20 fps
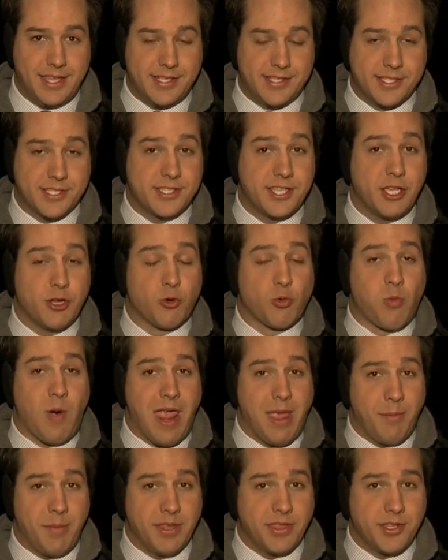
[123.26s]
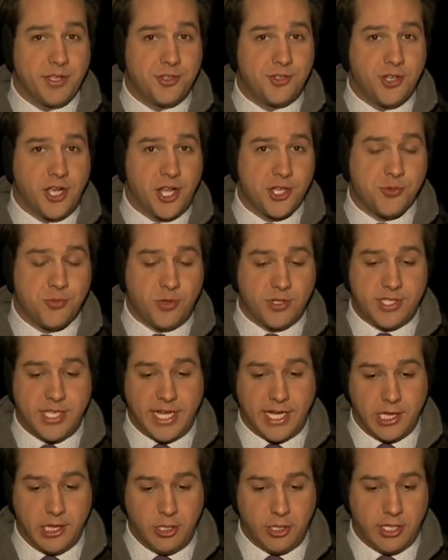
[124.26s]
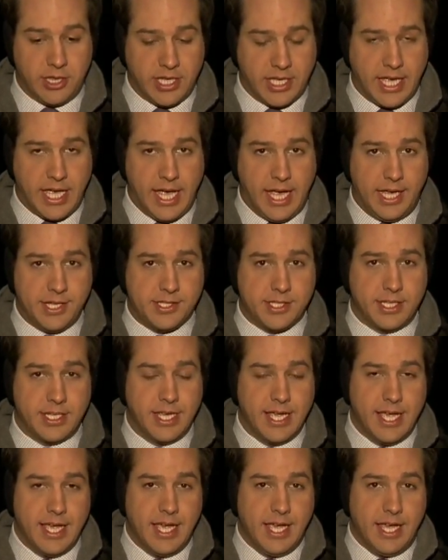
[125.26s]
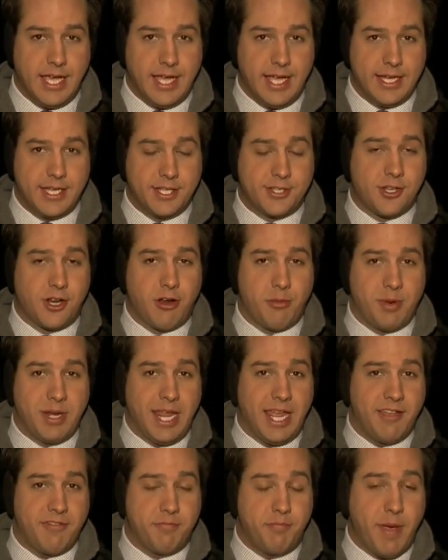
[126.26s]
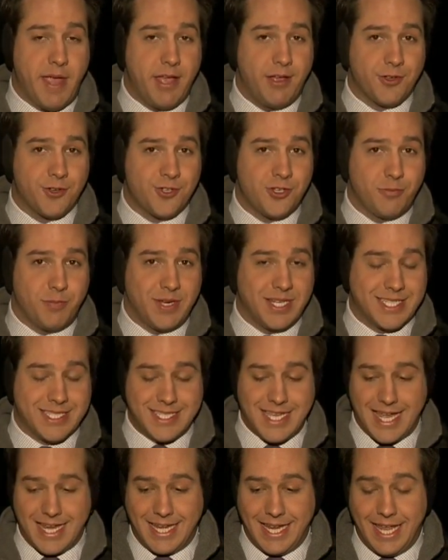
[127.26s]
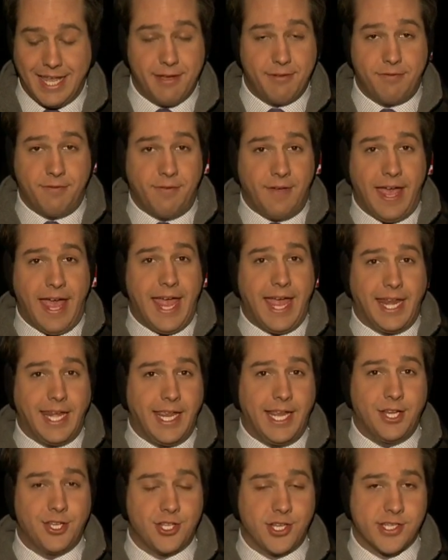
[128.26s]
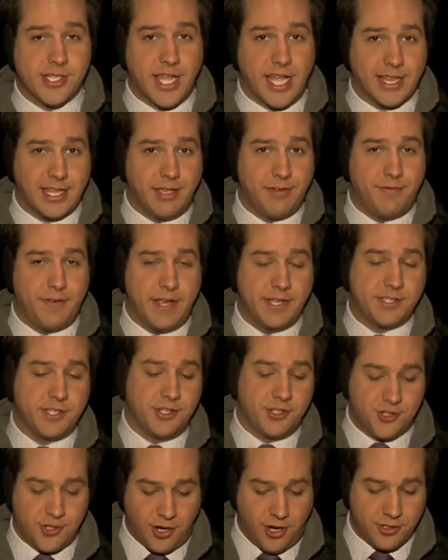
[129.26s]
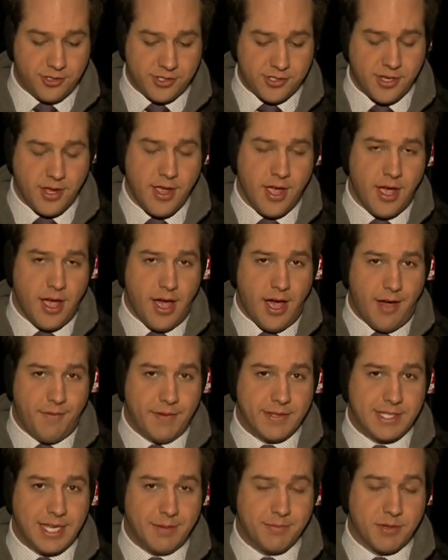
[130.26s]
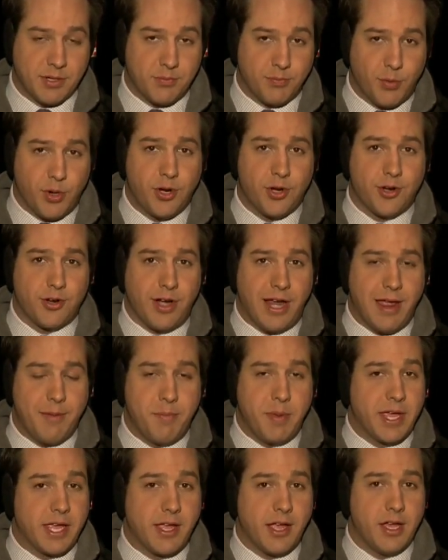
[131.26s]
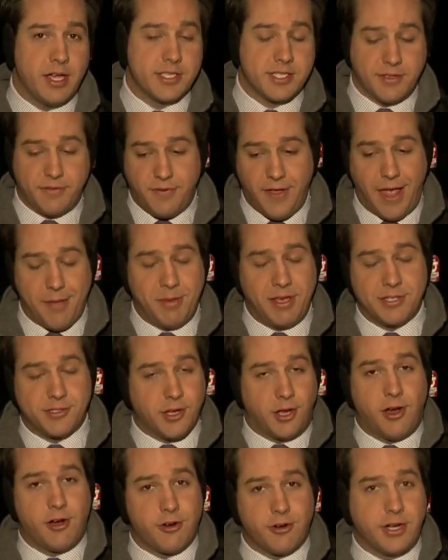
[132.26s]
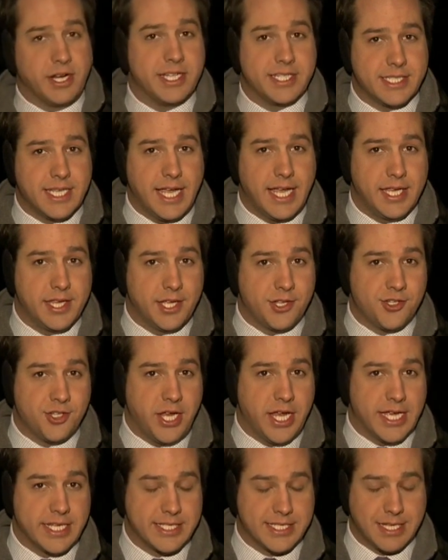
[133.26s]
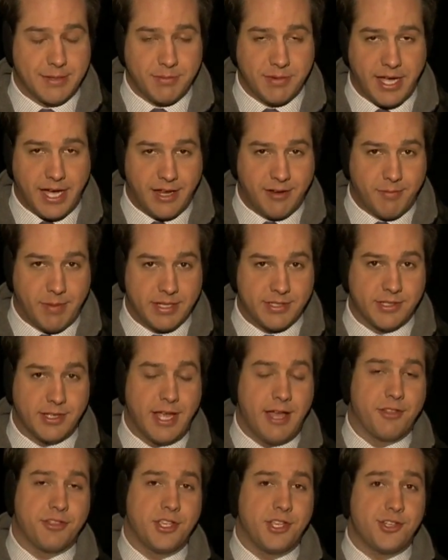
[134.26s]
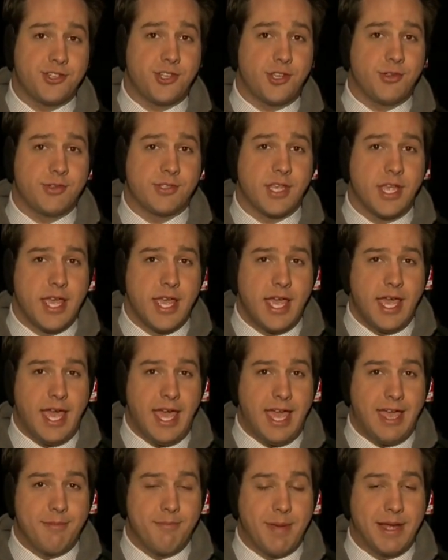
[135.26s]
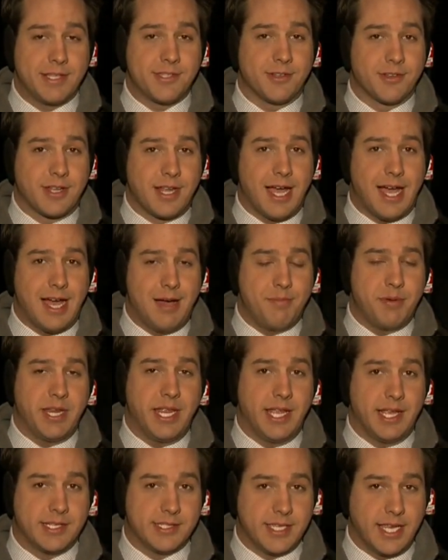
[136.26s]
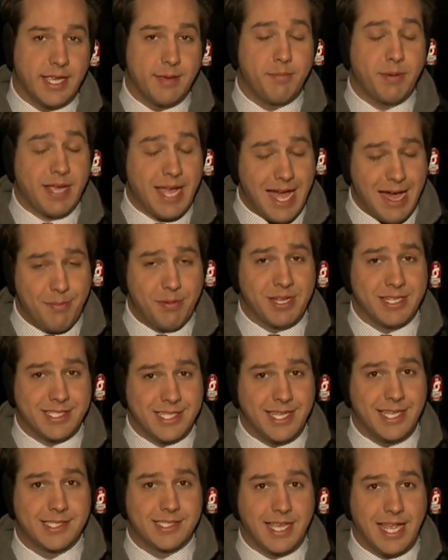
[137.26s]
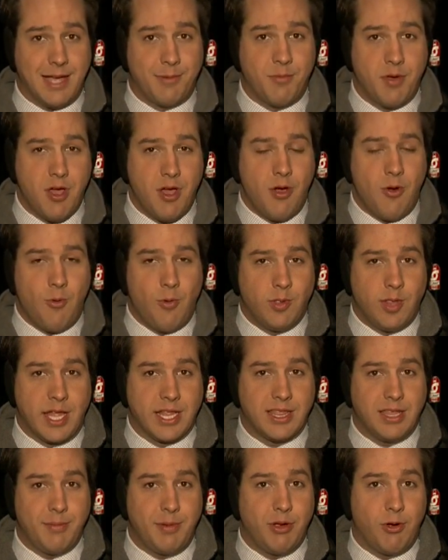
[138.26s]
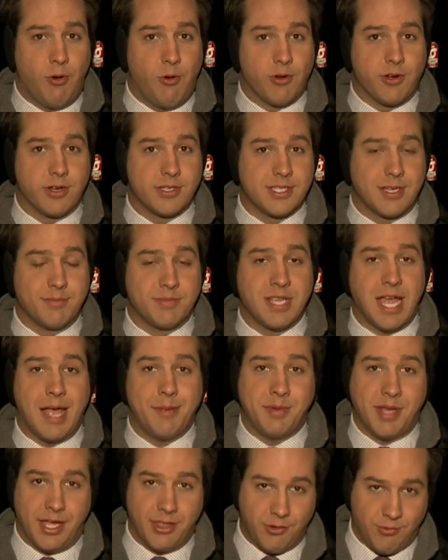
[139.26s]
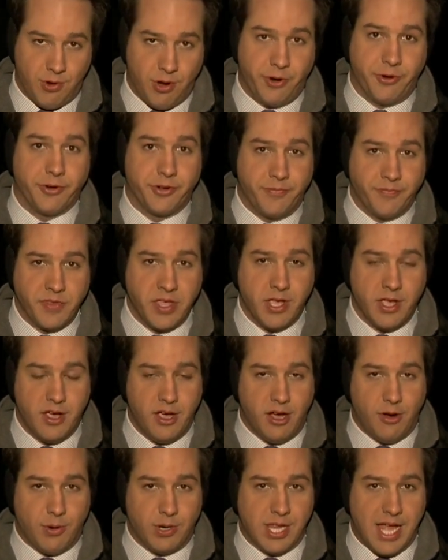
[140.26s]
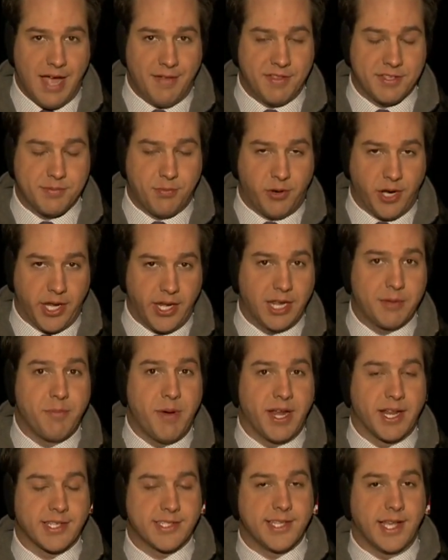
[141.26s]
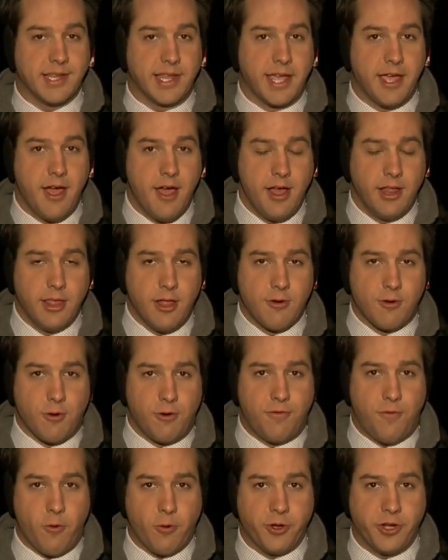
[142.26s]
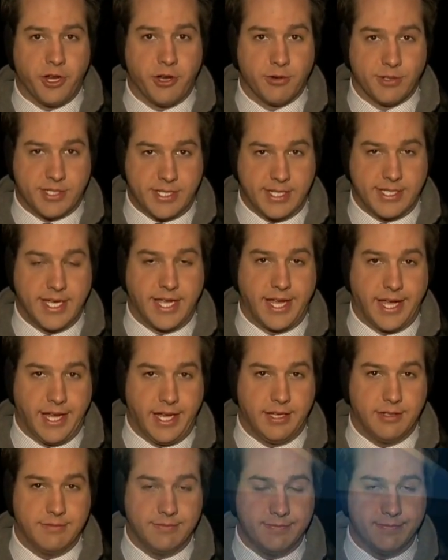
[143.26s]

This is the arraignment. The judge will take a look at the case and, and determine if bail should be set, if any. She's likely facing charges of attempted murder, and because the family is already saying that she has some kind of mental health issues, a mental competency exam will likely be ordered sometime down the road. We're live this morning. Nick Monacelli, Local 4 News Today.